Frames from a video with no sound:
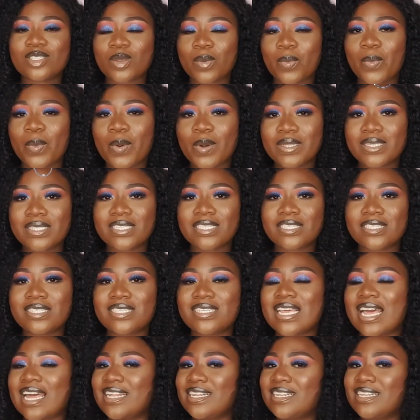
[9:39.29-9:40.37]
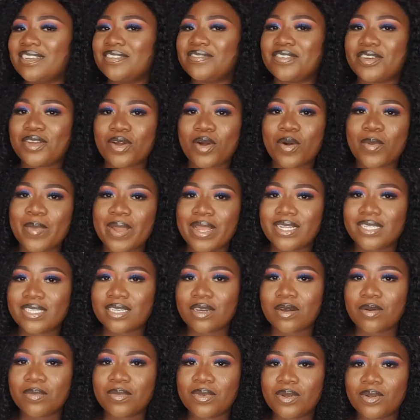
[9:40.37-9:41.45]
Support it and leave a comment
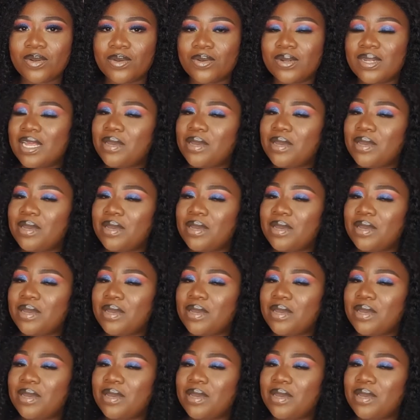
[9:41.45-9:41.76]
down below.